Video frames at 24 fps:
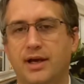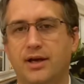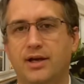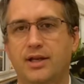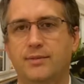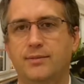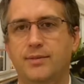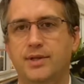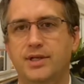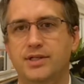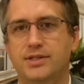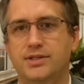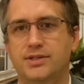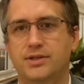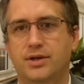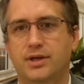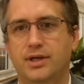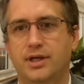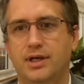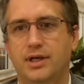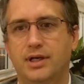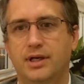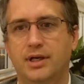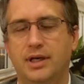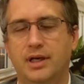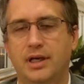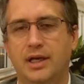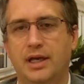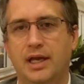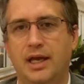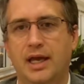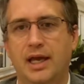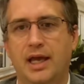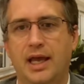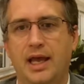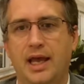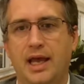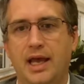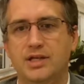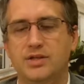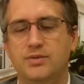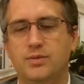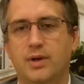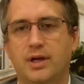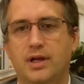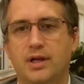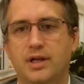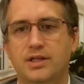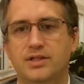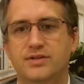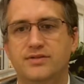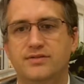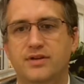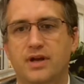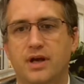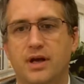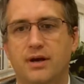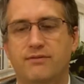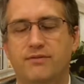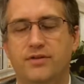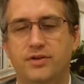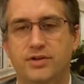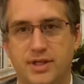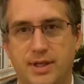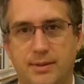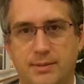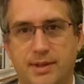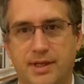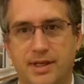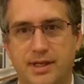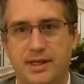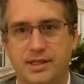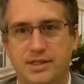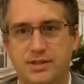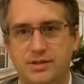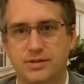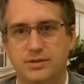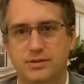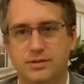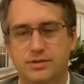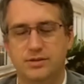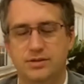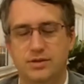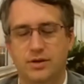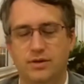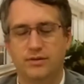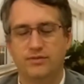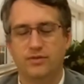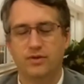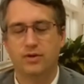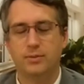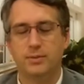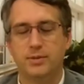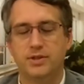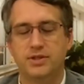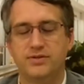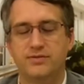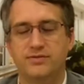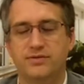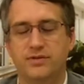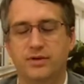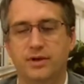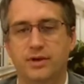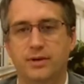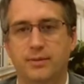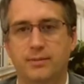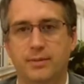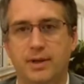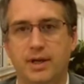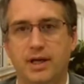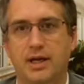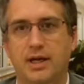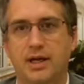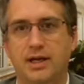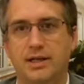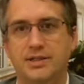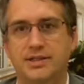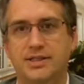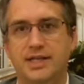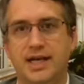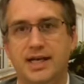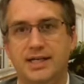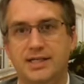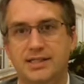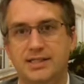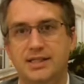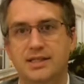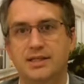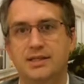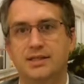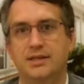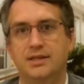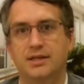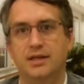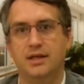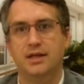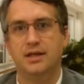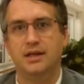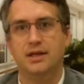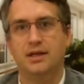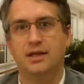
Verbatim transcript: County, Minnesota, as well as first-time kidney stone formers from Jacksonville,